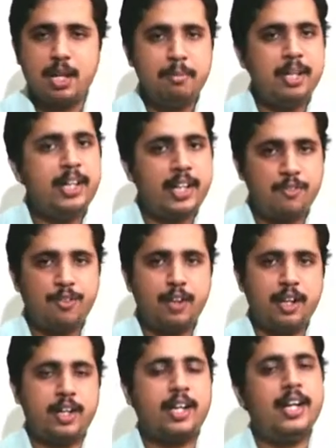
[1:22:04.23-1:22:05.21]
ability for
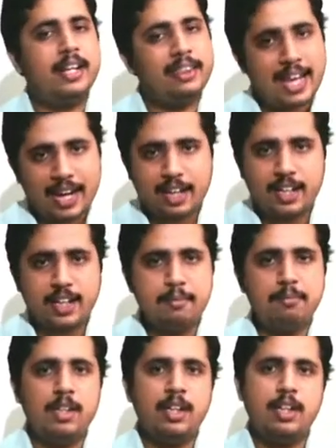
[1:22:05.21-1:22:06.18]
it. At that time,
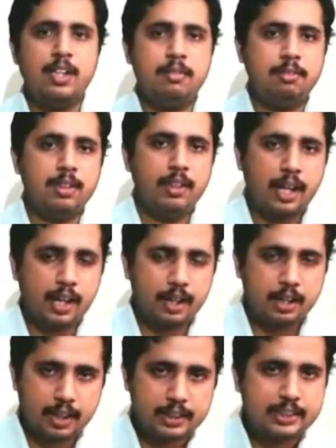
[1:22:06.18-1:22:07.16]

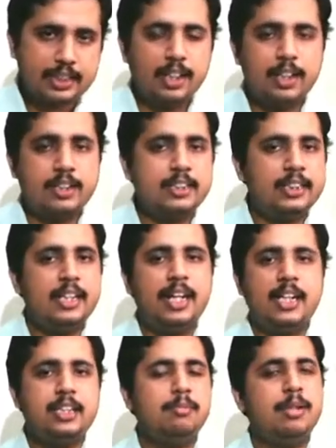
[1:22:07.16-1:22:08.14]
consider this
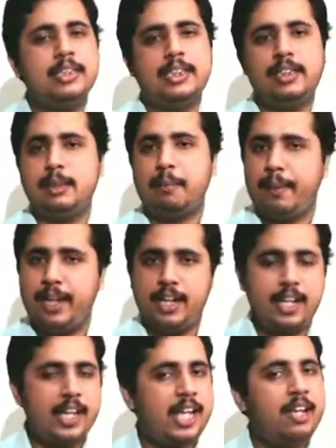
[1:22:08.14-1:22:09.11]
intangible asset
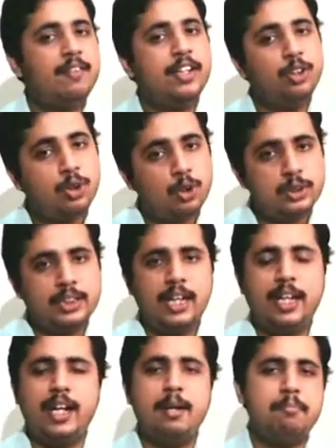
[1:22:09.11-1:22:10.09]
separately, even though
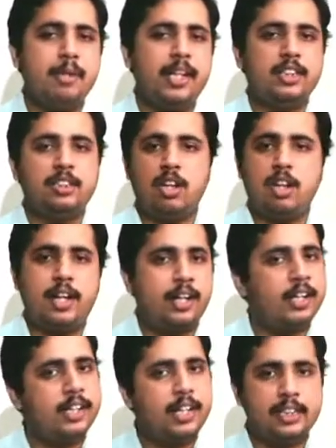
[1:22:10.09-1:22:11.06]
selling company has not
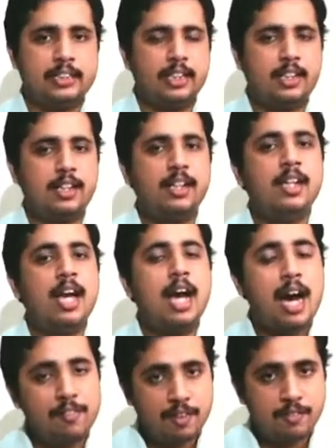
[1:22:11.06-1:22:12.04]
recognized it.
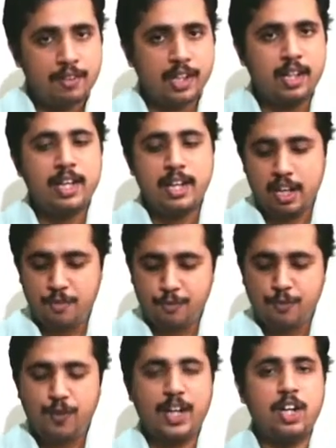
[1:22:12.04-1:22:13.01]
However, if
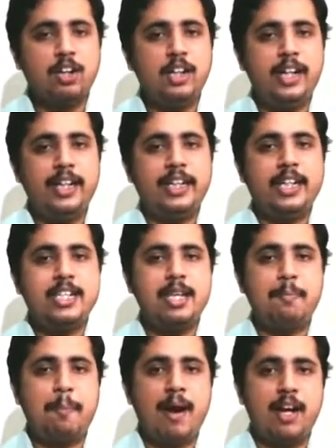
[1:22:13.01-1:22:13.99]
at all it is a
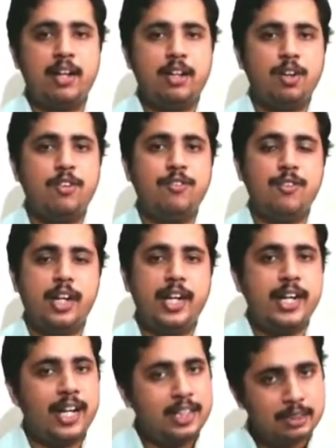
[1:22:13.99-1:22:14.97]
part of
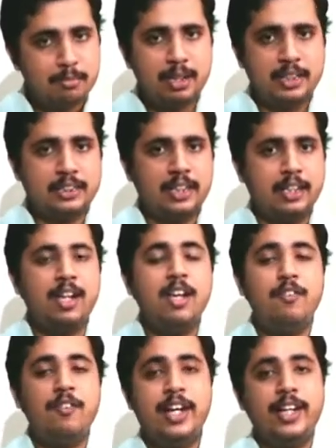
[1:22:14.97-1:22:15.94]
intangible asset
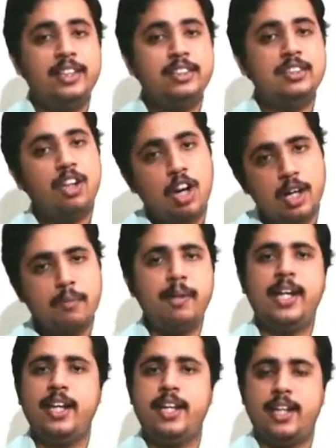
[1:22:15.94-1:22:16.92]
where it is not
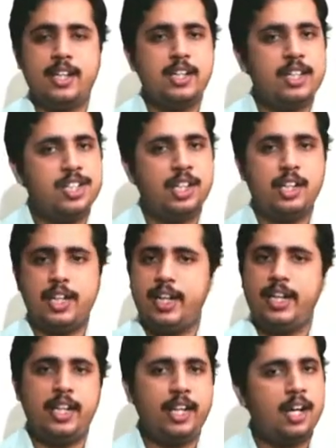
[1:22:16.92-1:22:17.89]
meeting recognition
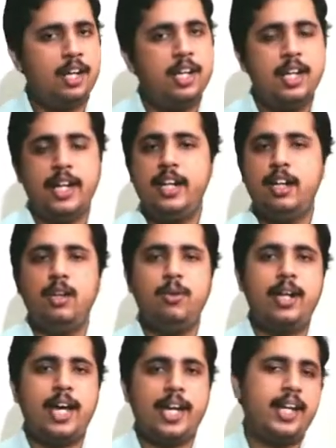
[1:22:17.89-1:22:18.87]
criteria, include
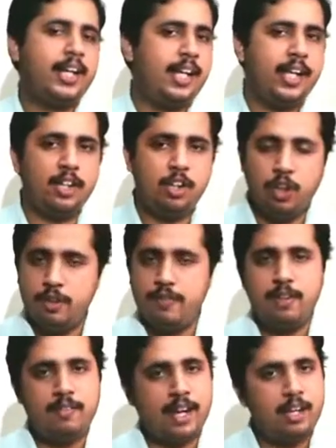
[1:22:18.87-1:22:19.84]
directly in
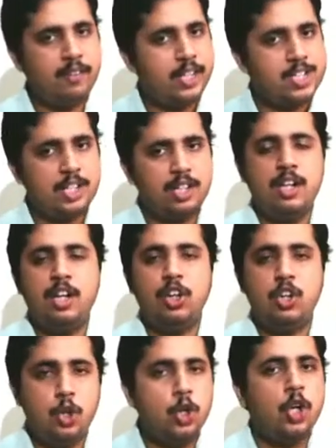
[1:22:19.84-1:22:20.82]
goodwill valuation,
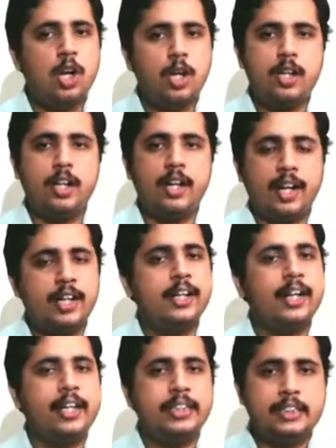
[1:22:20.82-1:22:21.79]
do not
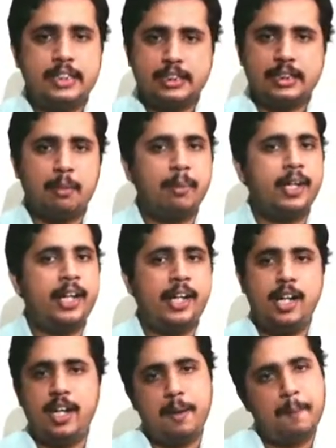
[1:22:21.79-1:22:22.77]
recognize it separately.